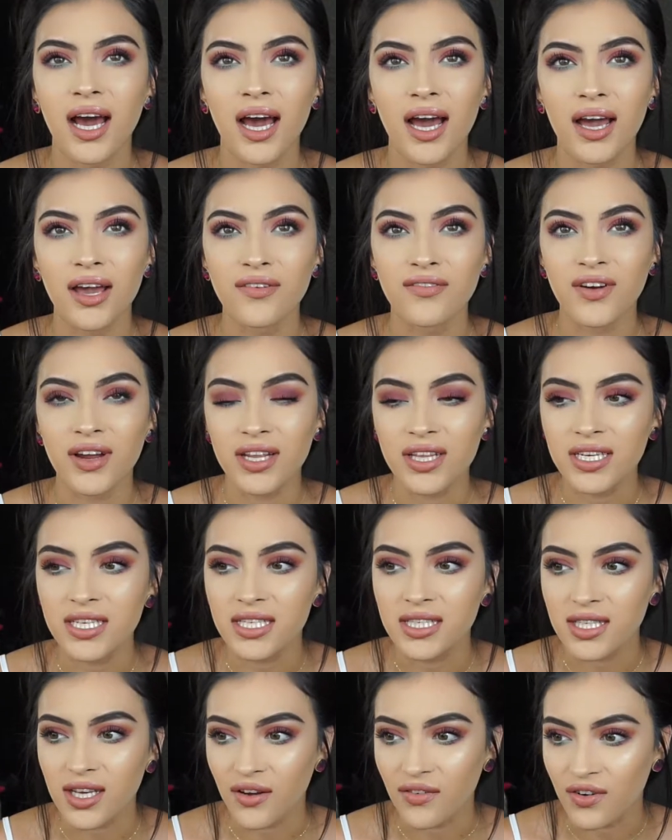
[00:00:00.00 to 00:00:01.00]
I finally
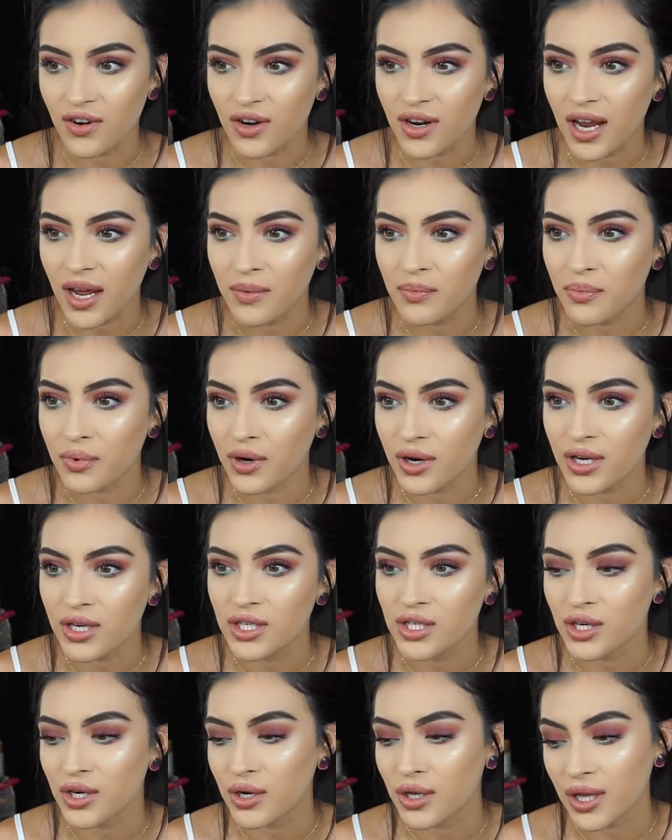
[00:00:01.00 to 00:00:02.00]
discovered, I'm pretty
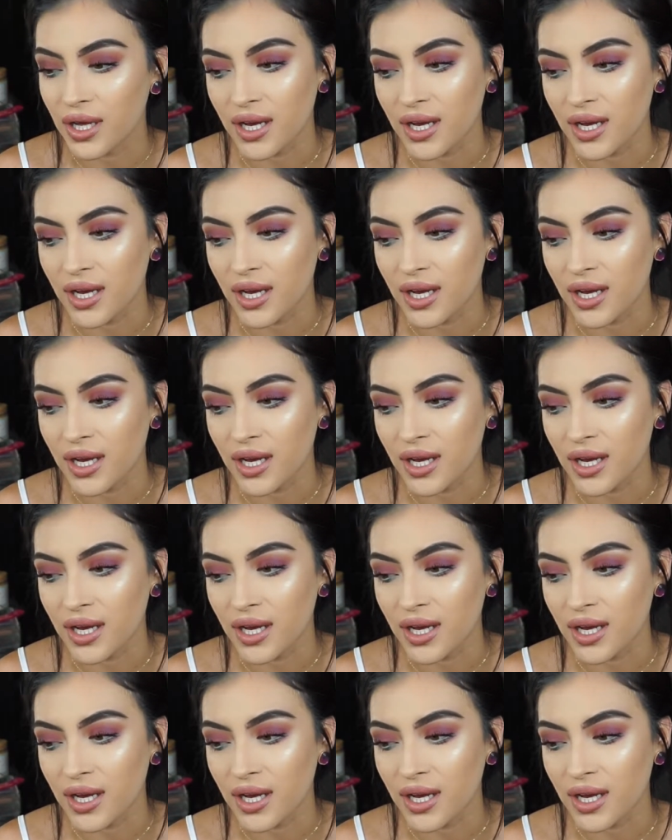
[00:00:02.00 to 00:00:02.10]
sure,